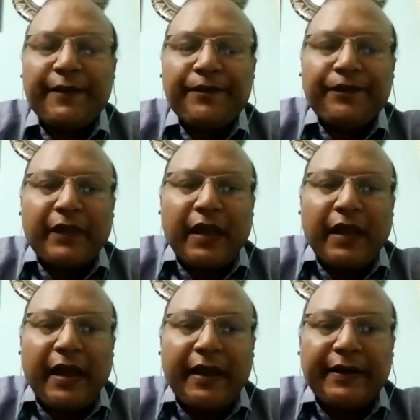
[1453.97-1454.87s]
and
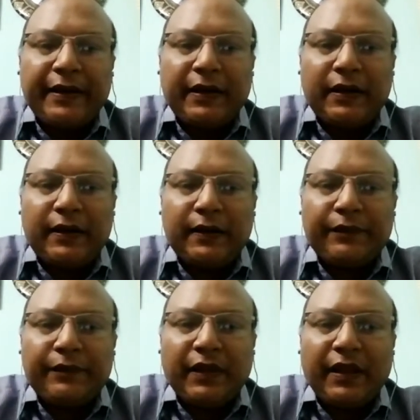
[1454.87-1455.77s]

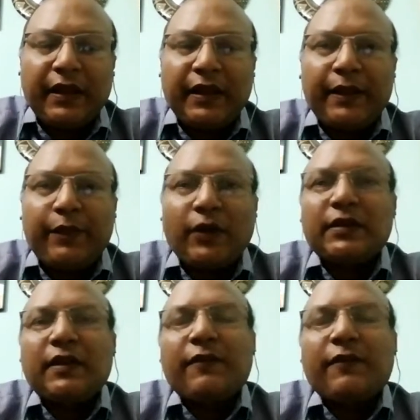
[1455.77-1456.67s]
the process of
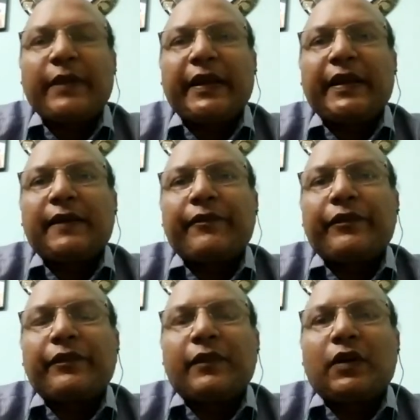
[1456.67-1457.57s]
making
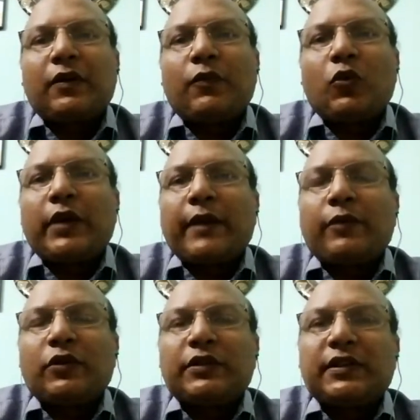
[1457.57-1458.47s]
more dipoles
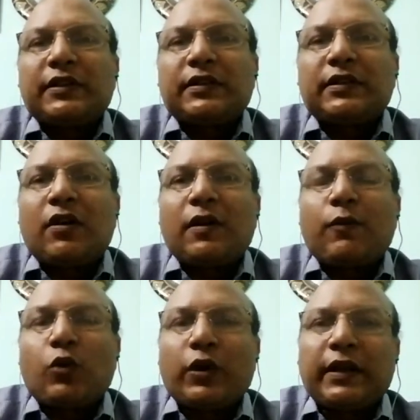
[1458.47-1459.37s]
is called
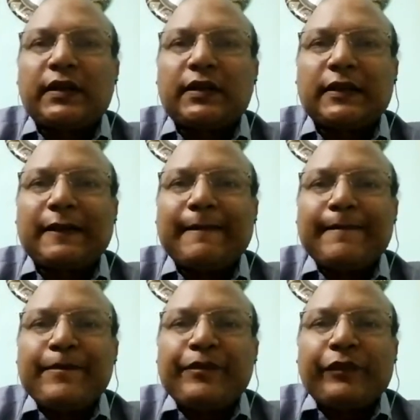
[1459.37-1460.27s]
polarization.
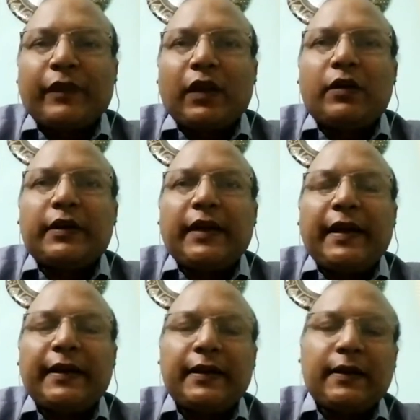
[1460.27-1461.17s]
Okay, and
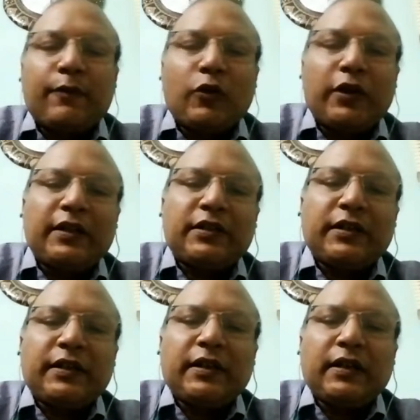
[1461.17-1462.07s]
polarization,
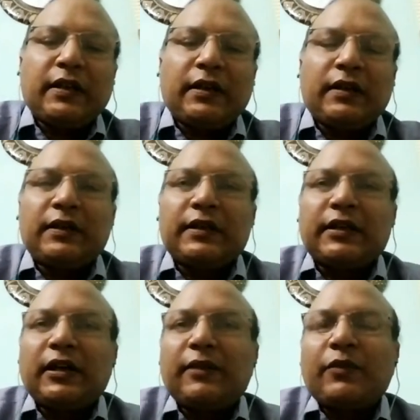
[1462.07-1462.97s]
the term
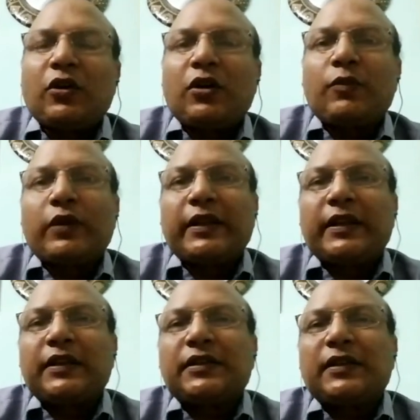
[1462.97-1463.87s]
called polarization,
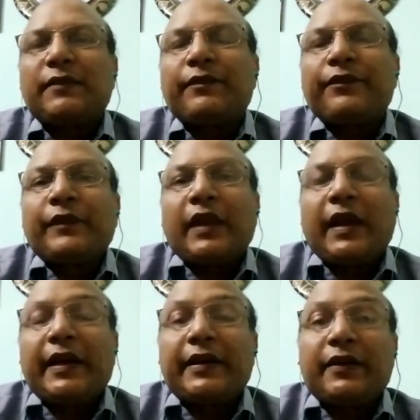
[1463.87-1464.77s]

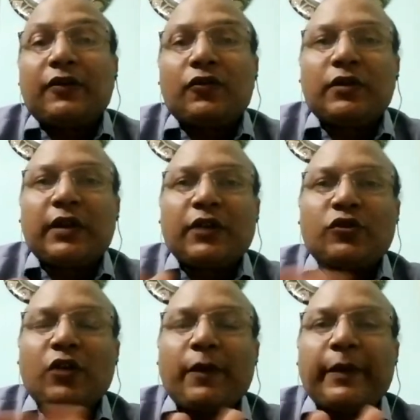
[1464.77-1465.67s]
and there should not be
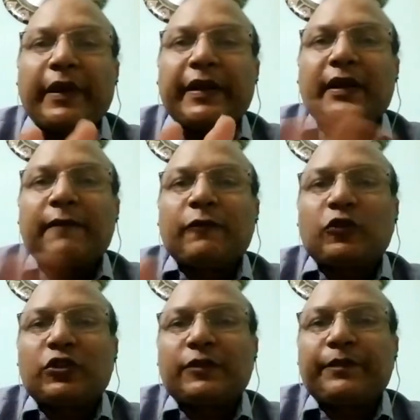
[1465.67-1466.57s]
any confusion.
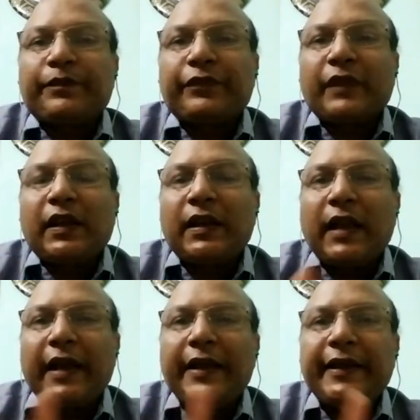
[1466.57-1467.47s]
Light
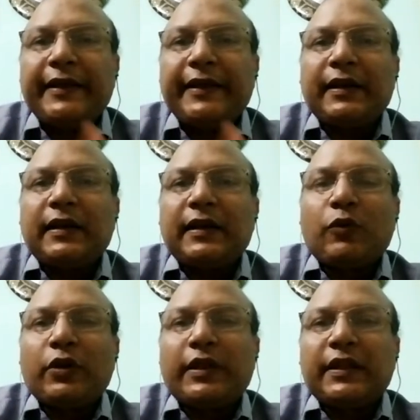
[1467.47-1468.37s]

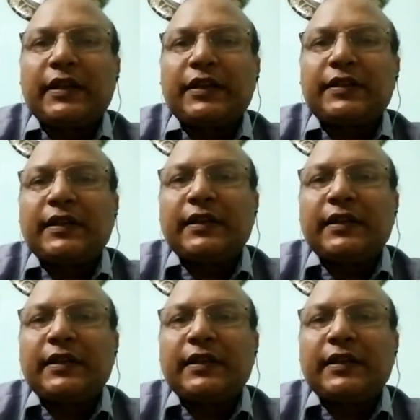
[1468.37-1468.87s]
polarization is